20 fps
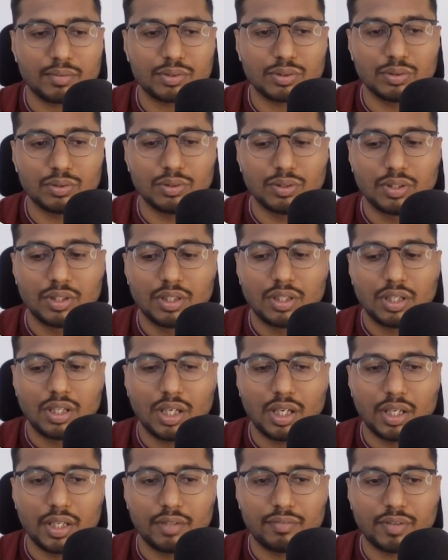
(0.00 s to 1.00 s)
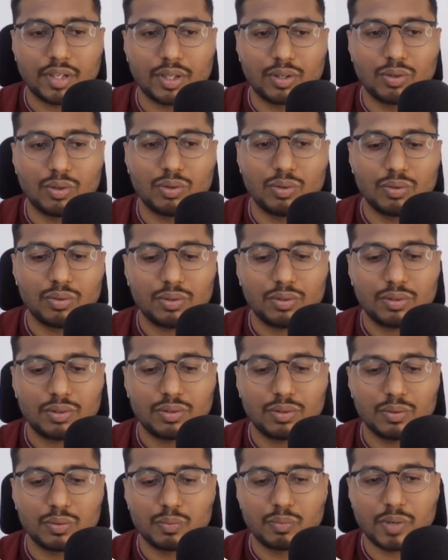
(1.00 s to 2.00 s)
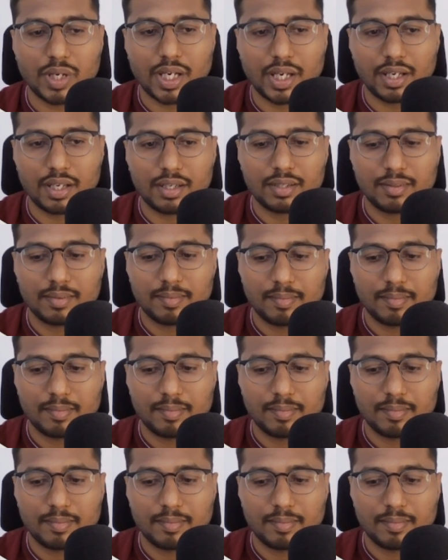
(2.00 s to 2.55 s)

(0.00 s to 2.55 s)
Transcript: So if I go to var